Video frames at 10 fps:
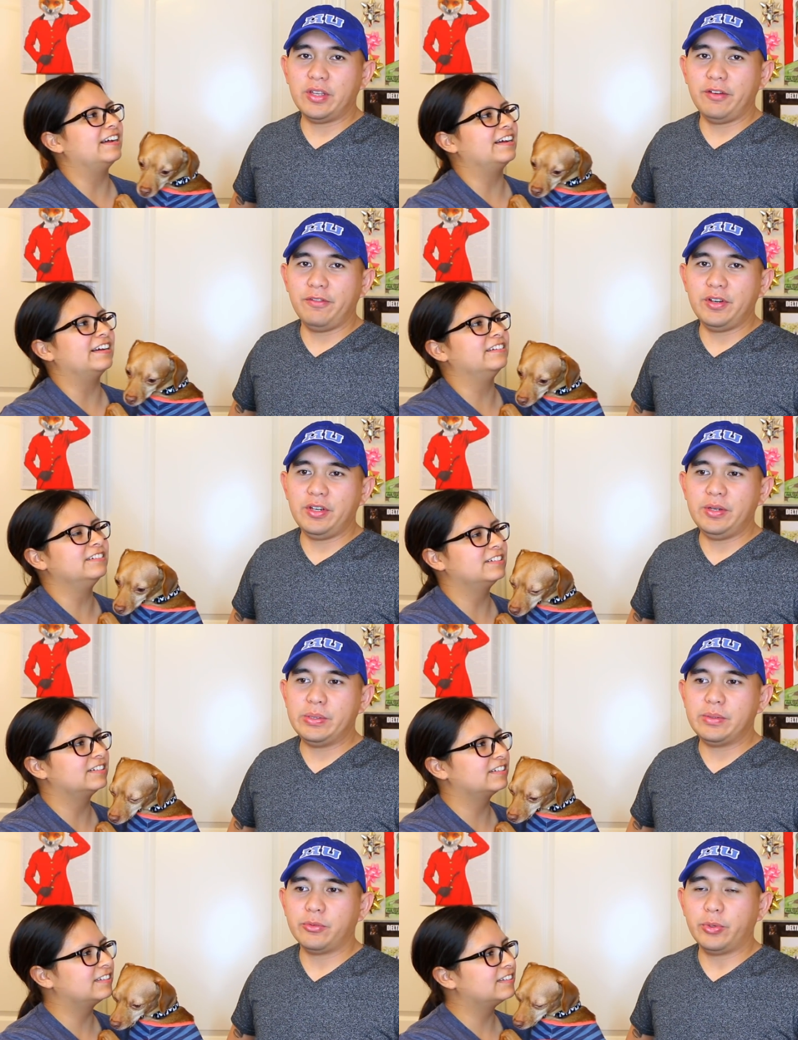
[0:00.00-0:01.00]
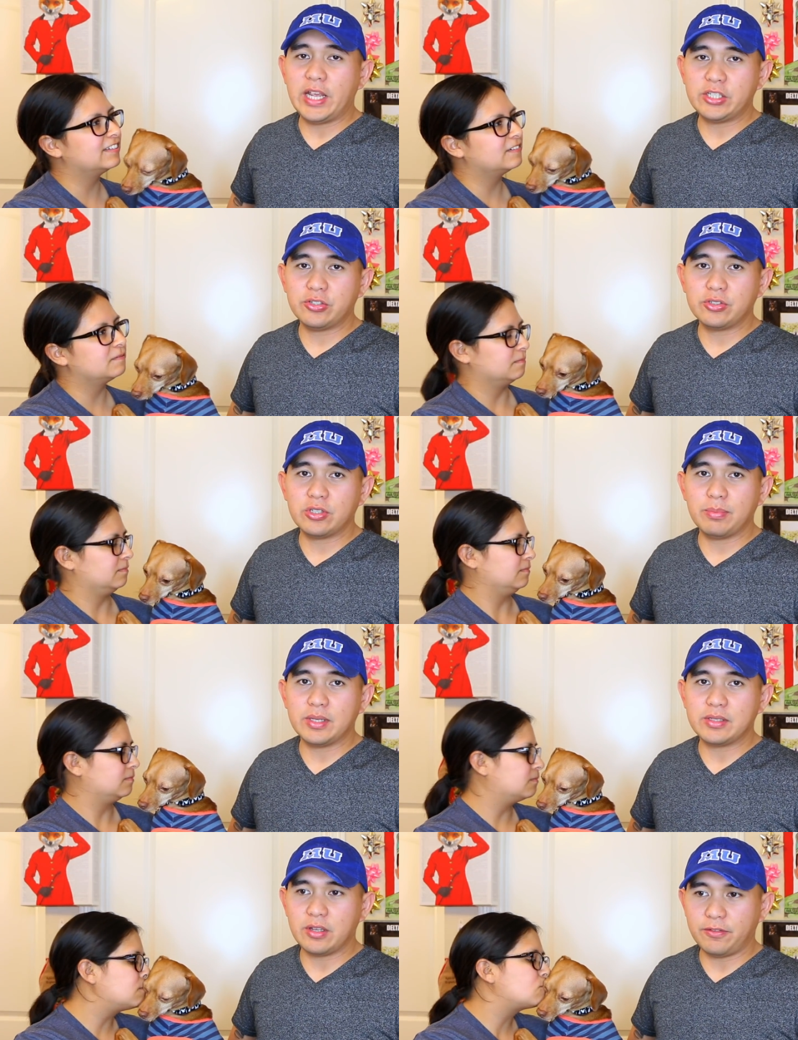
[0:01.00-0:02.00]
Speaker 1: every relationship
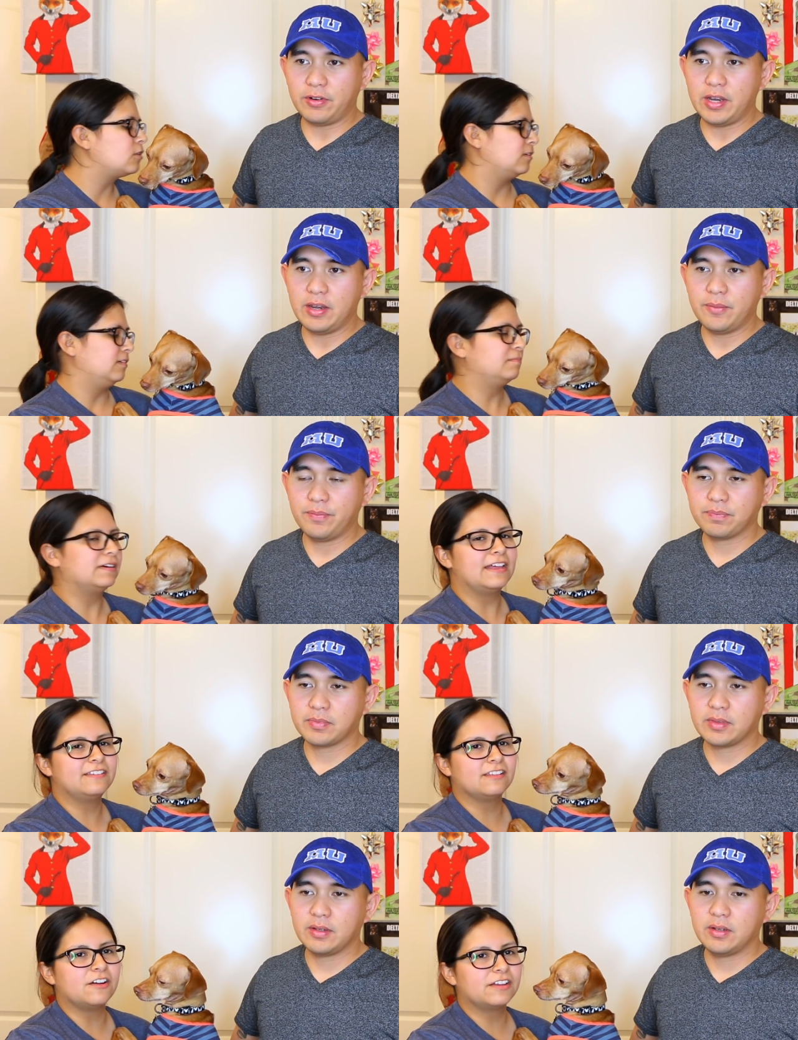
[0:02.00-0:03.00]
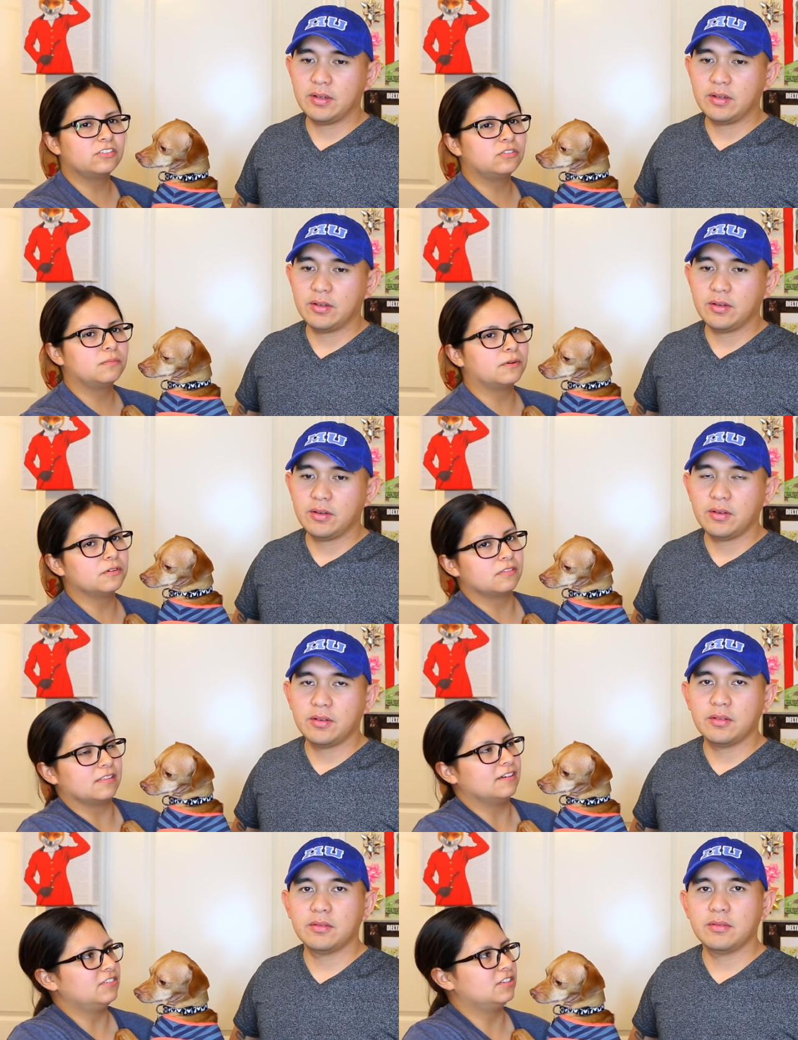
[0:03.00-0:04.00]
is different.
Speaker 2: But as long as you both
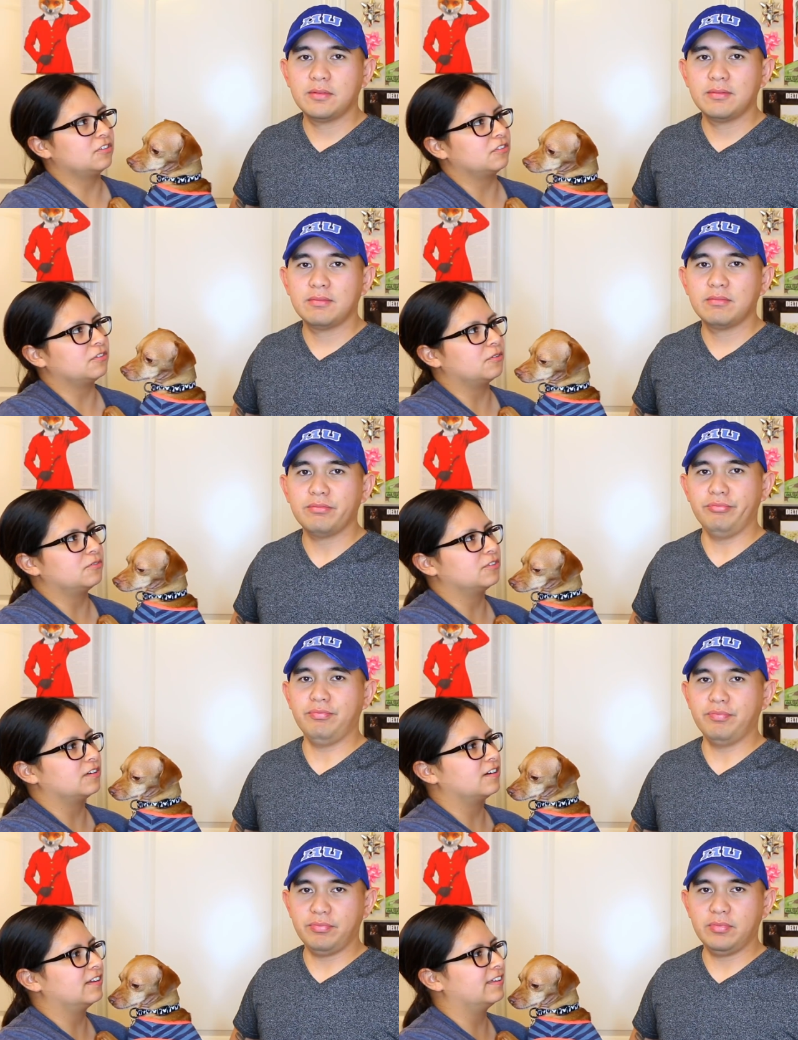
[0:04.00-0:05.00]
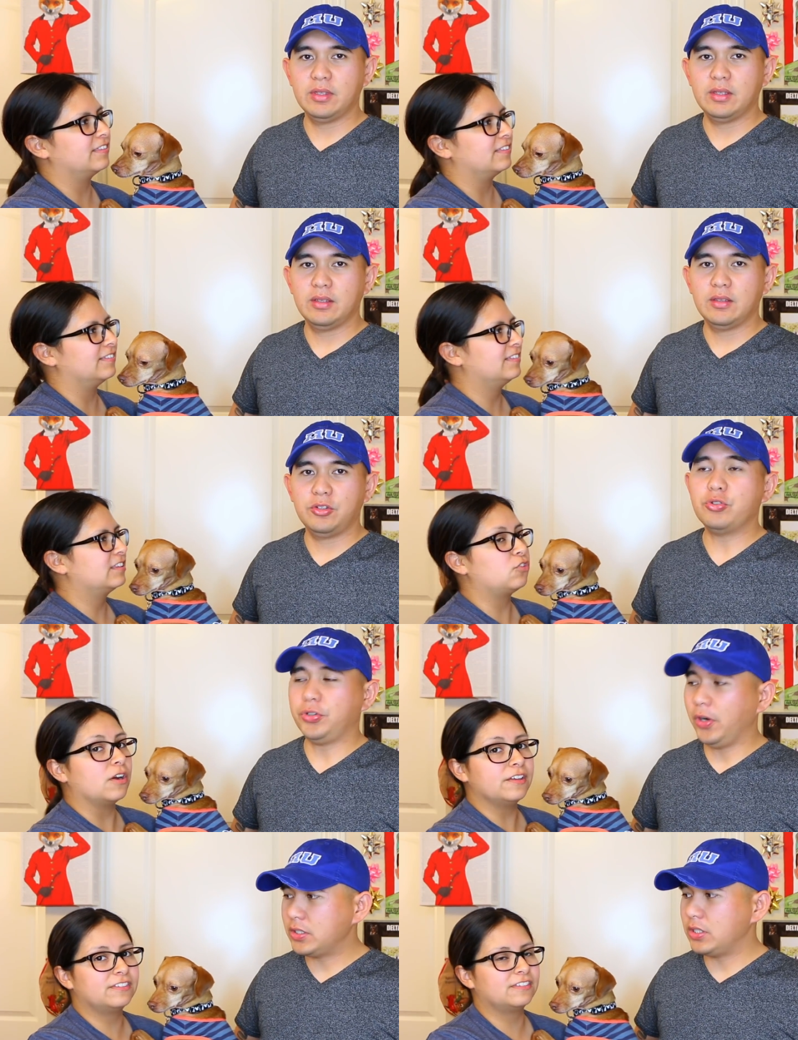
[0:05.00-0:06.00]
love each other
Speaker 1: overall and you
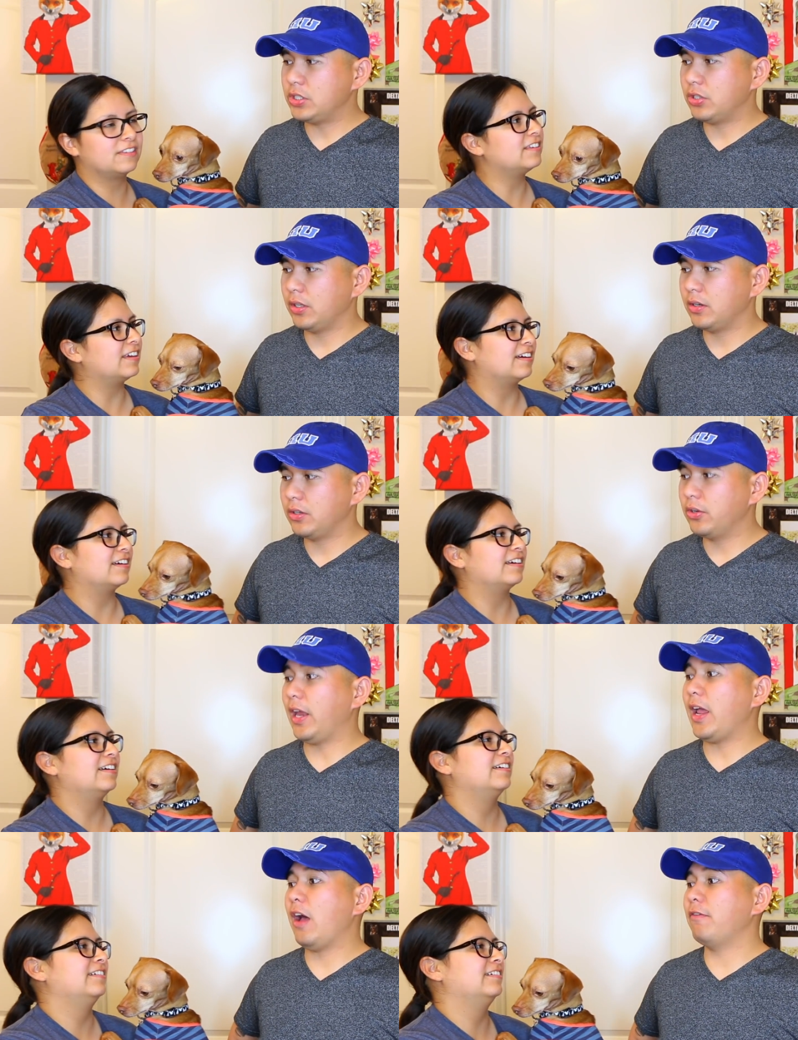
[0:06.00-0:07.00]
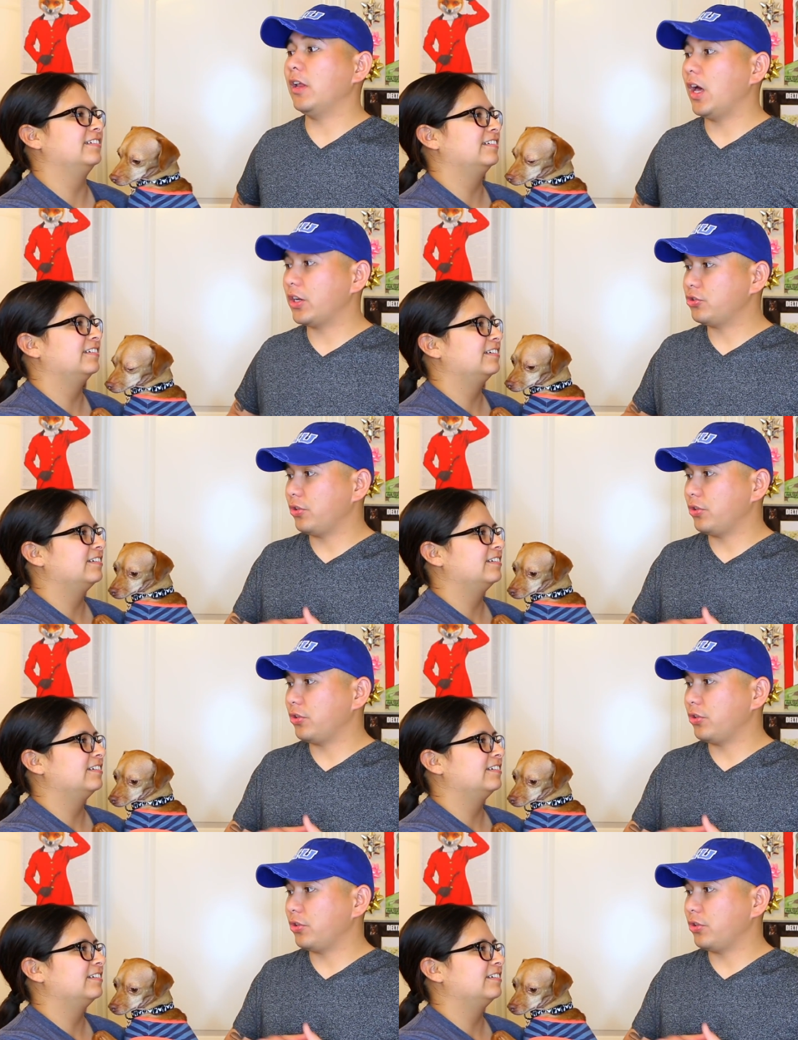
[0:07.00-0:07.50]
trust each other. You gotta have a lot